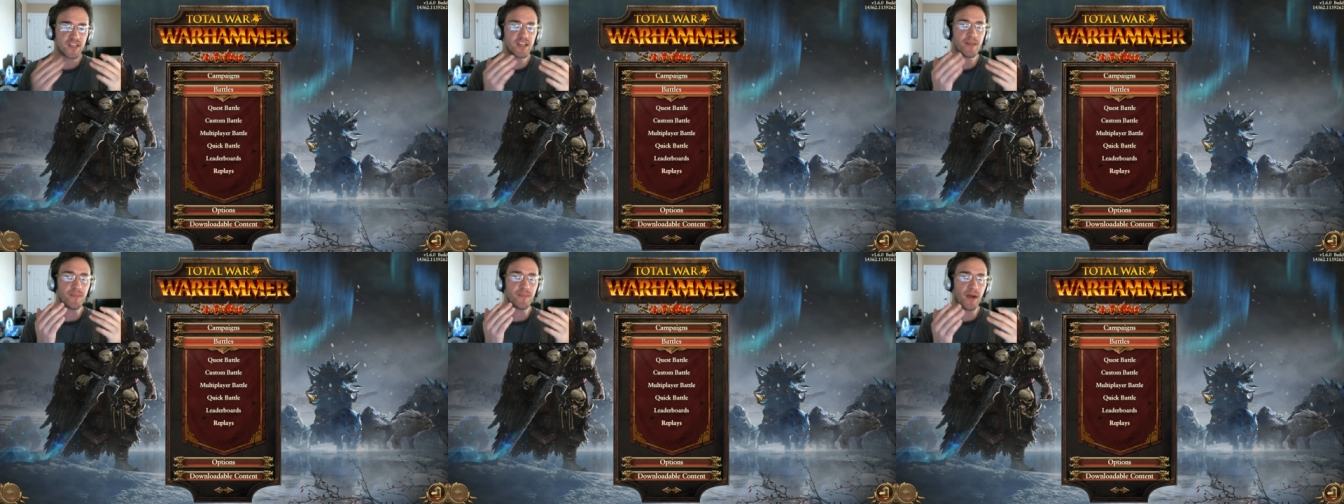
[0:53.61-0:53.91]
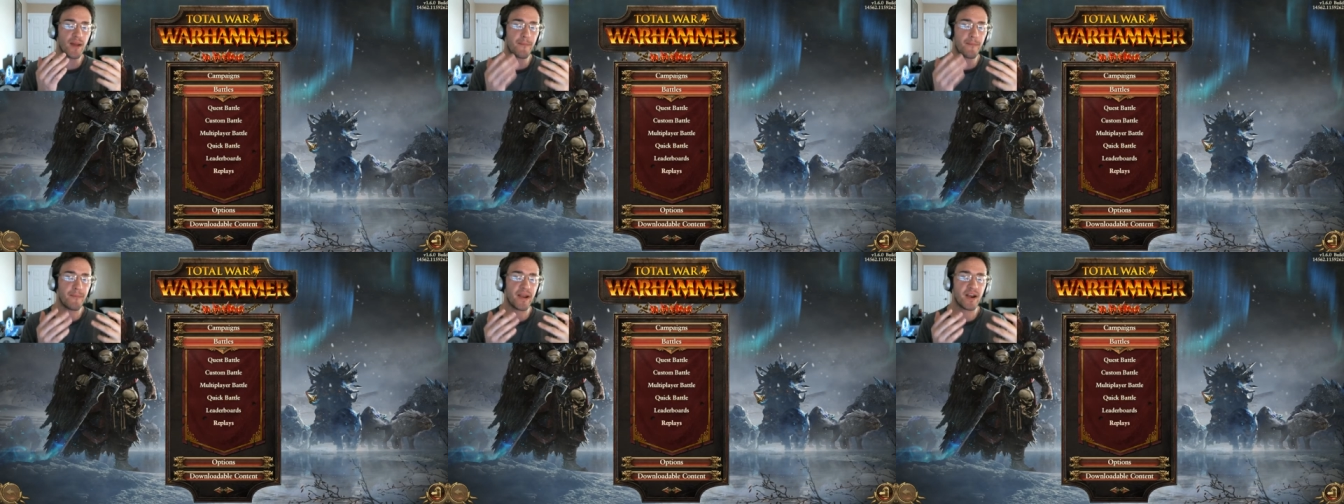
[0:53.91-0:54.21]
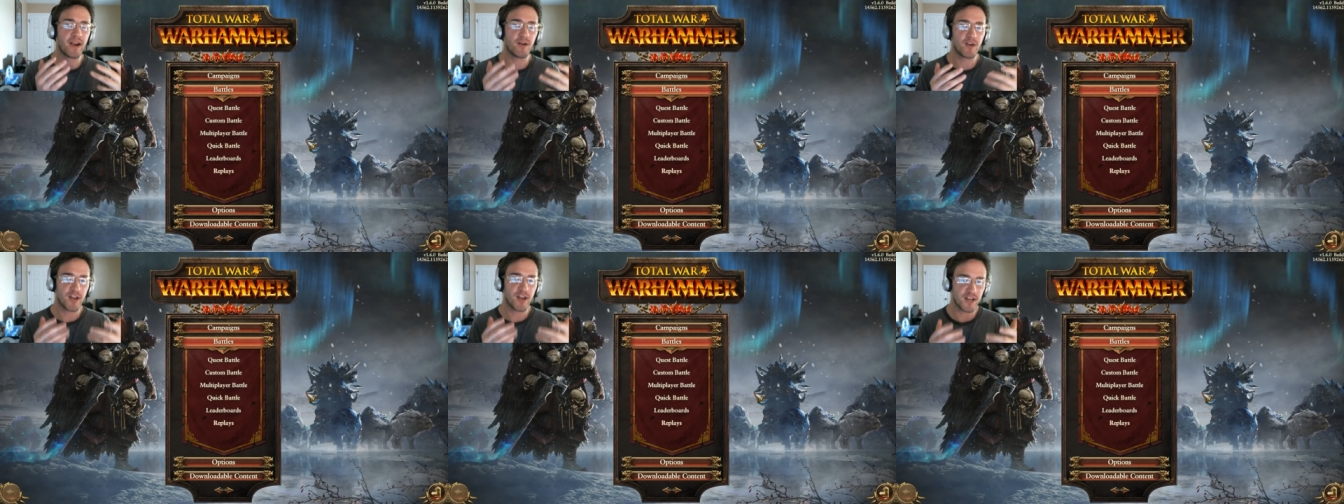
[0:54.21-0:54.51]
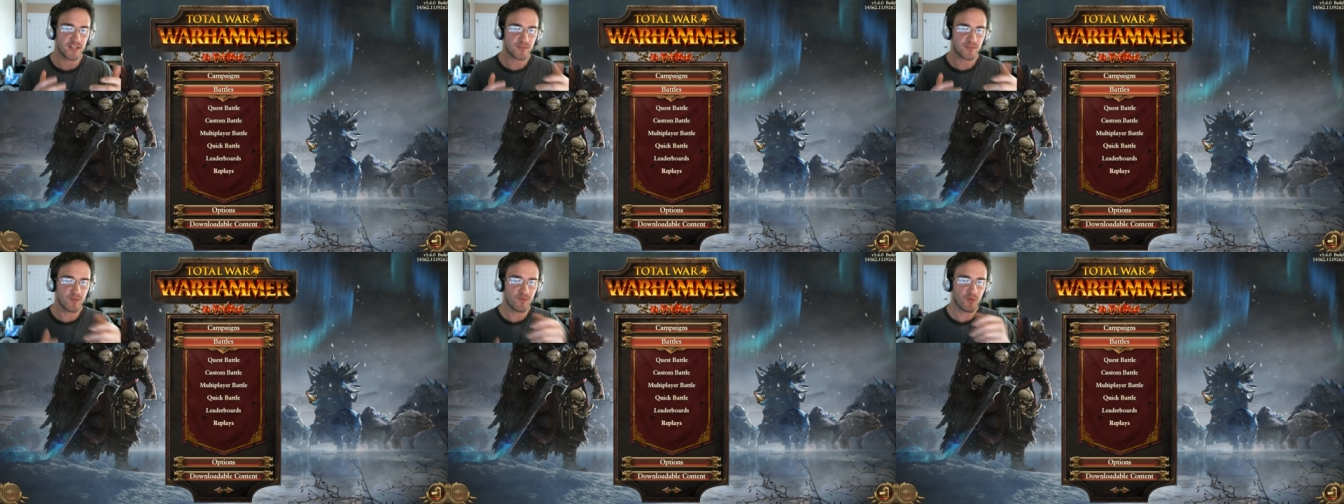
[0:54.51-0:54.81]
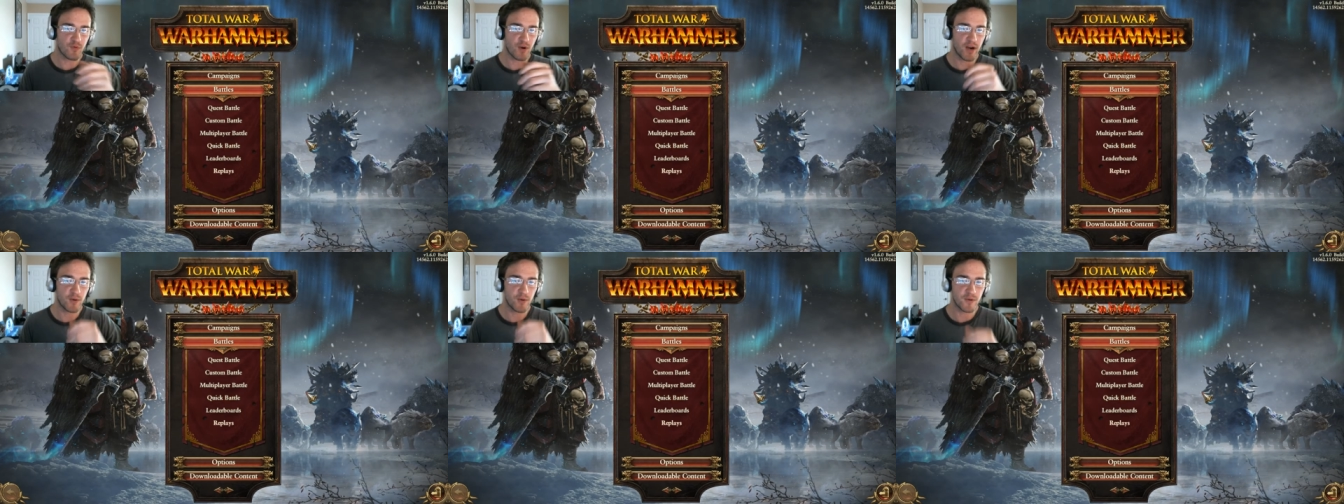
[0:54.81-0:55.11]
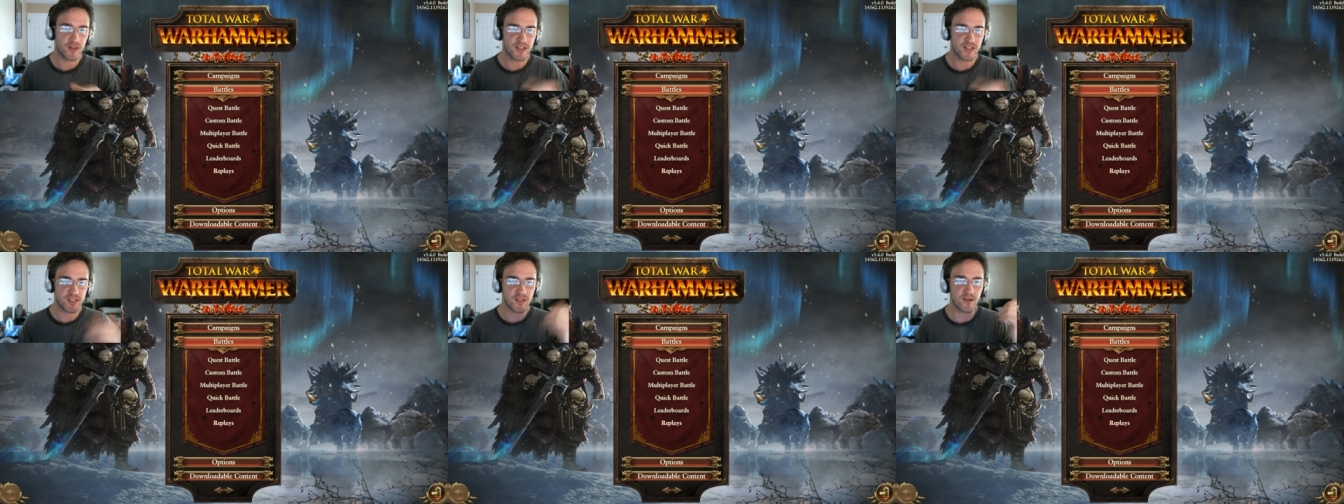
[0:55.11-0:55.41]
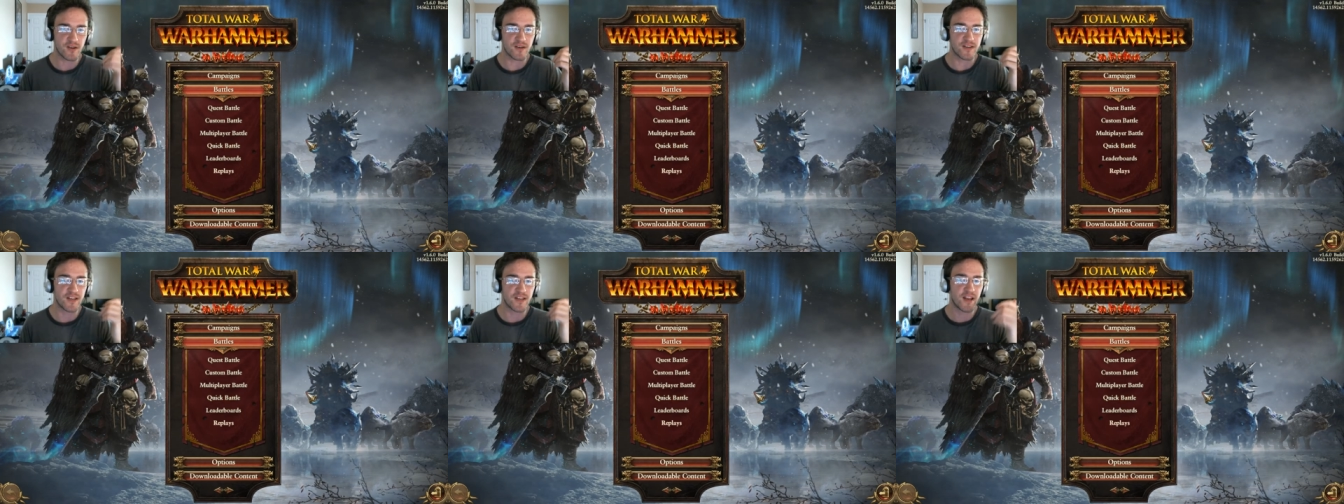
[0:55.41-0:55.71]
get my bearings before I really
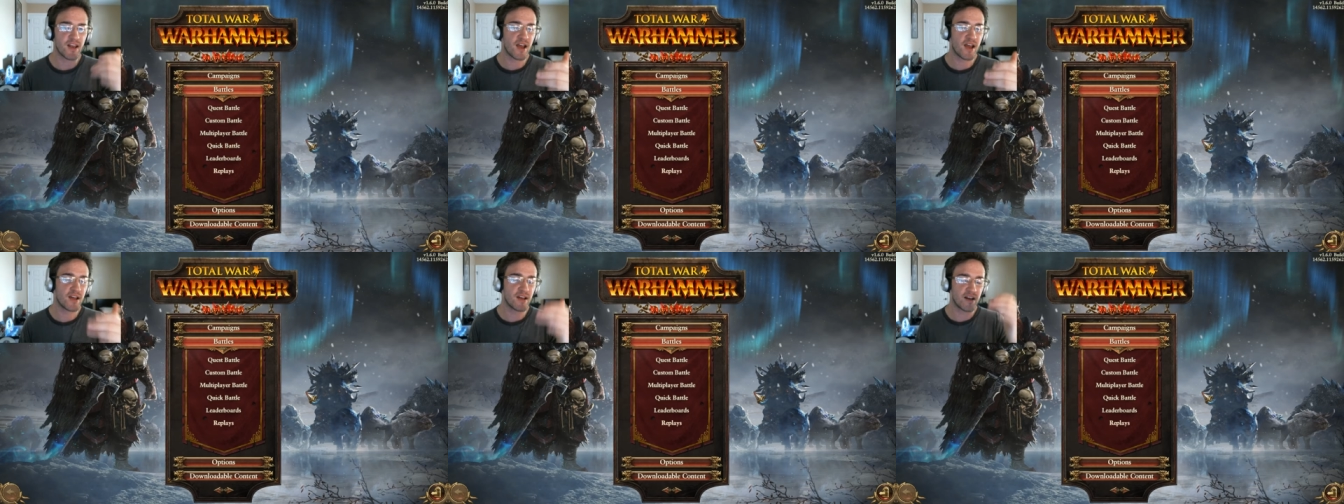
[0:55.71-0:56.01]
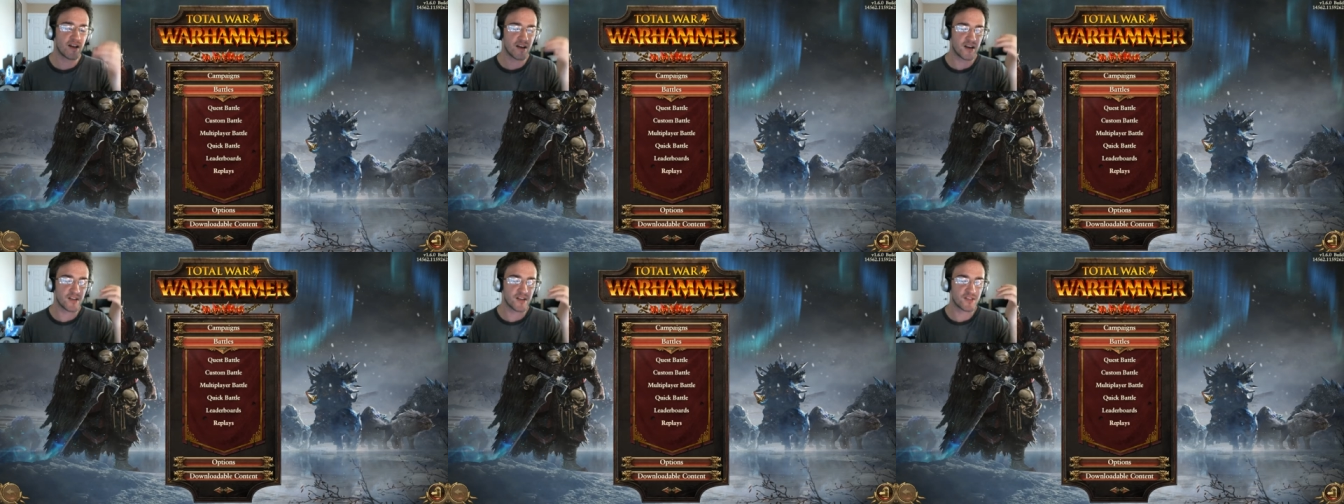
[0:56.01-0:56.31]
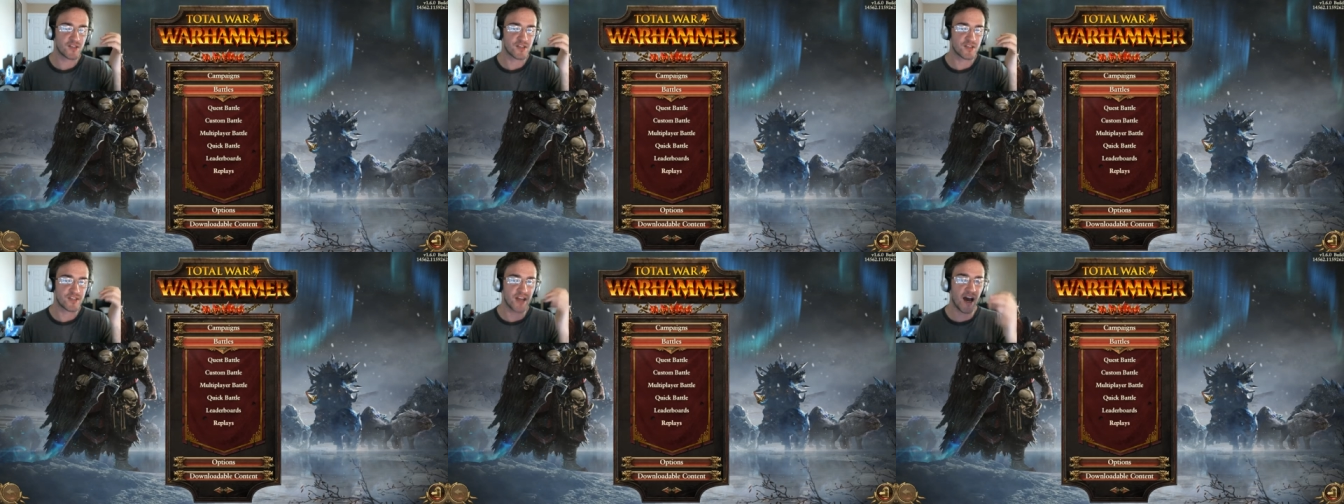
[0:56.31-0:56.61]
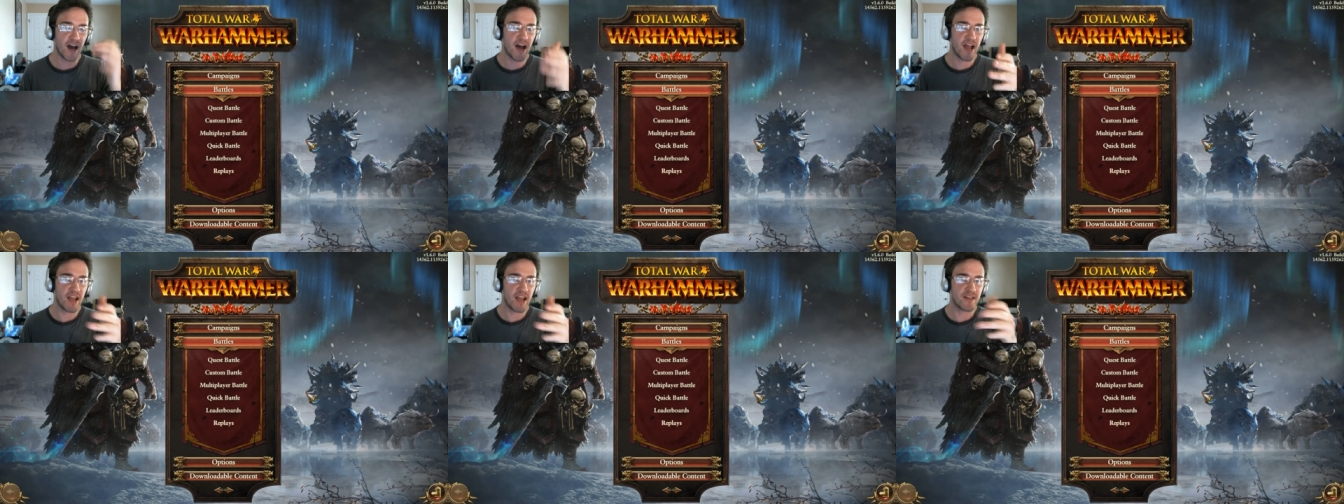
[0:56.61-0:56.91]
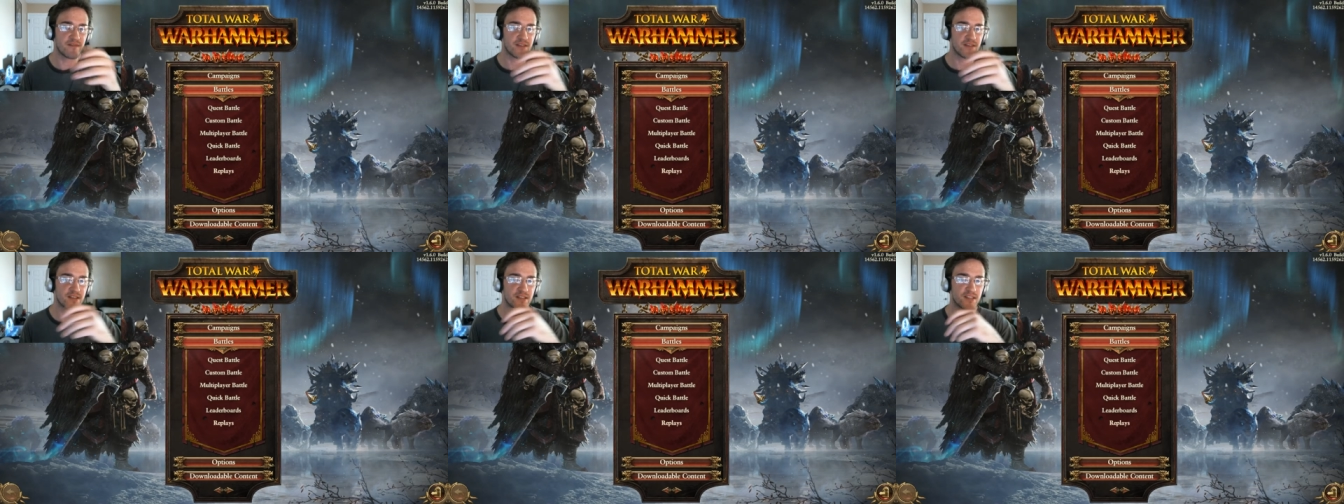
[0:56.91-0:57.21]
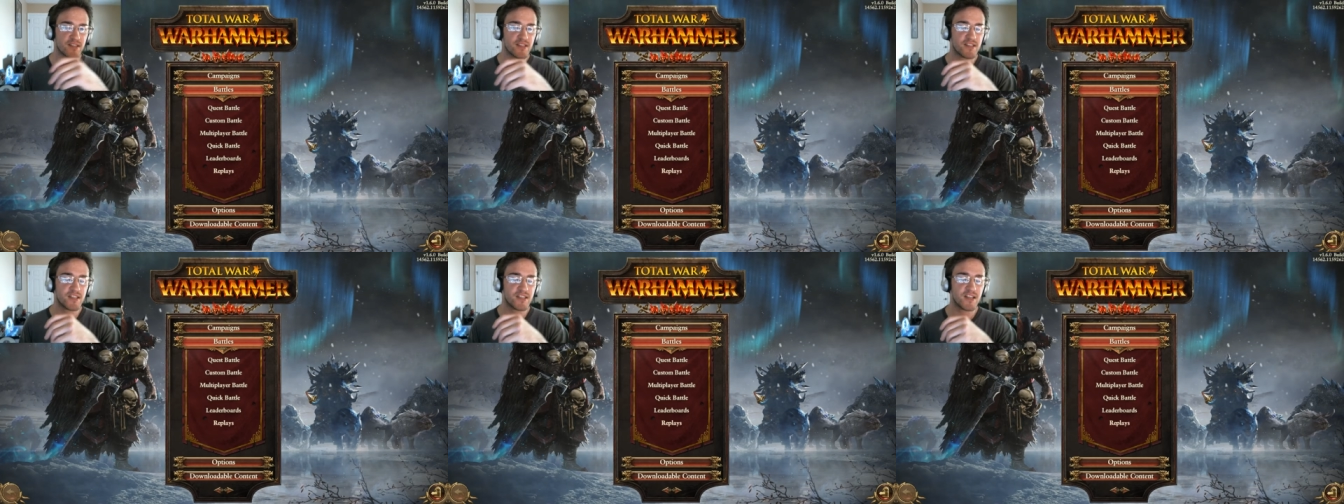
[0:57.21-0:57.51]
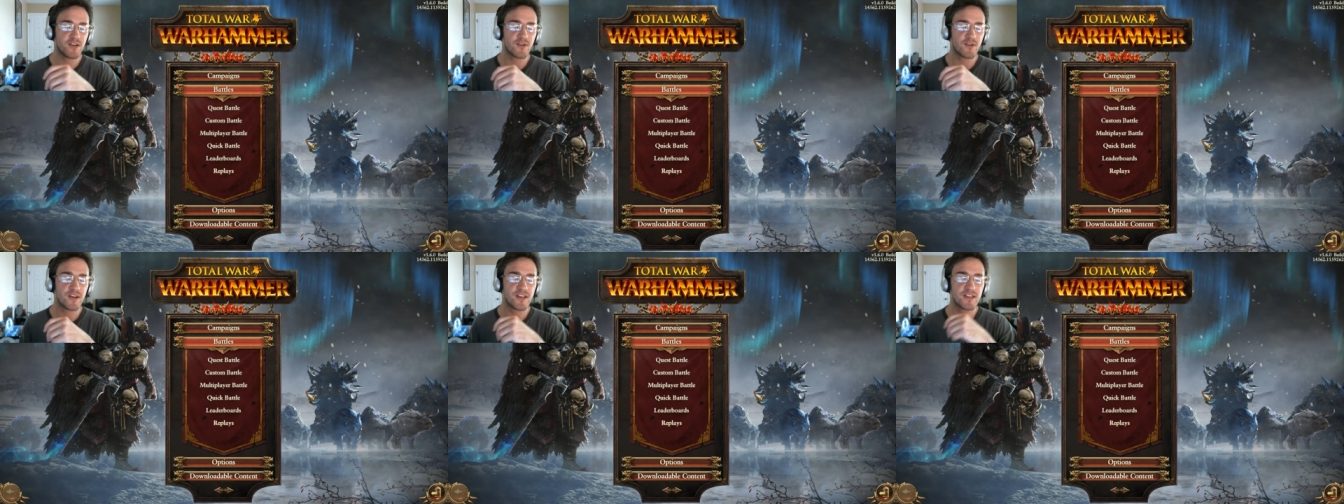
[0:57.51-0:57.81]
started to uh, to dive into the
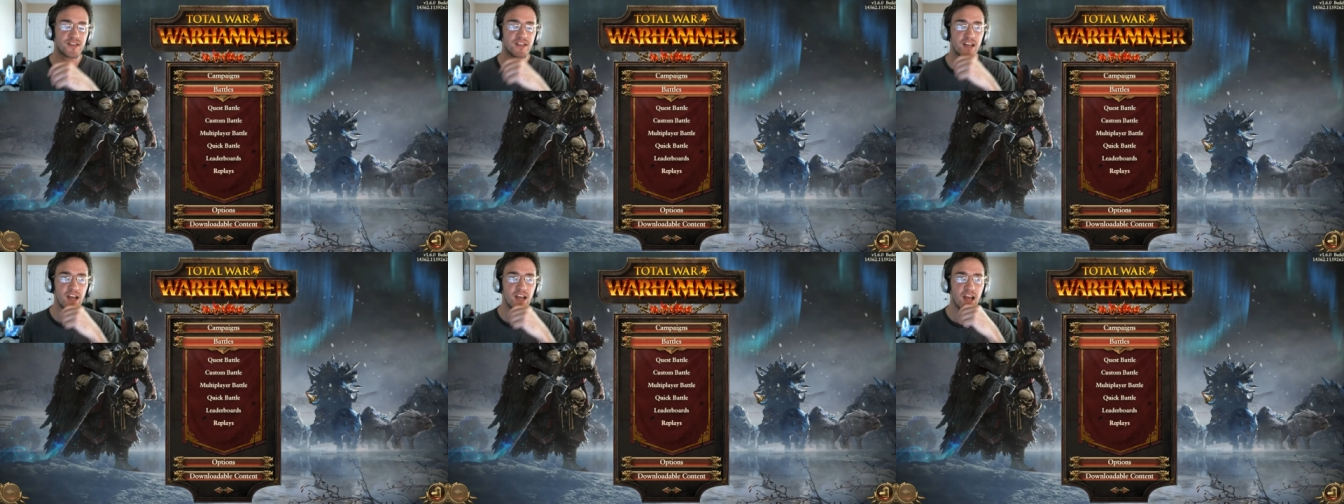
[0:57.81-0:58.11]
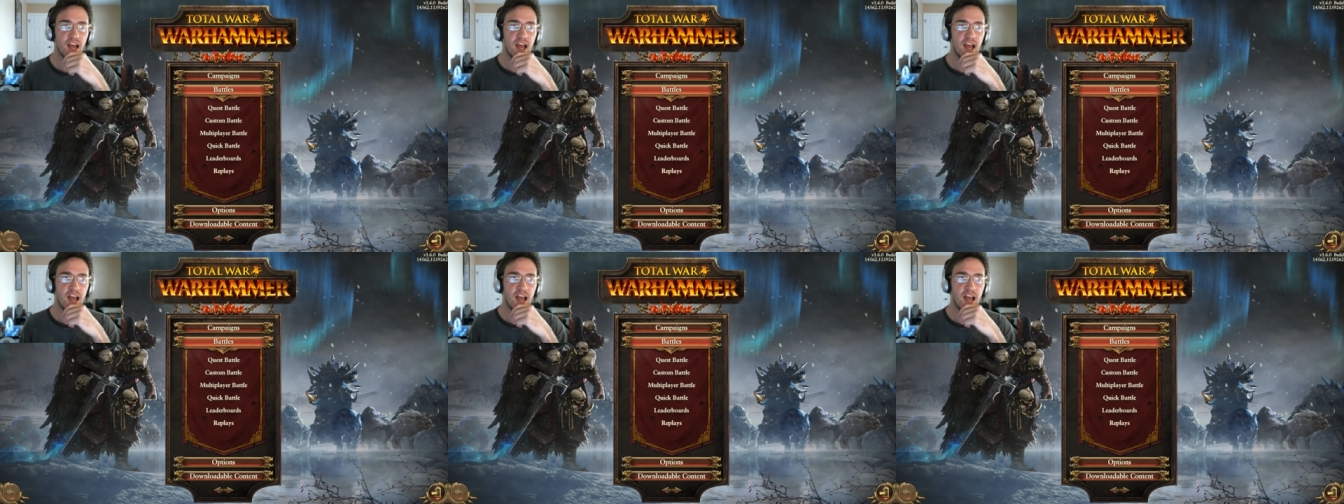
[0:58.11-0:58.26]
series,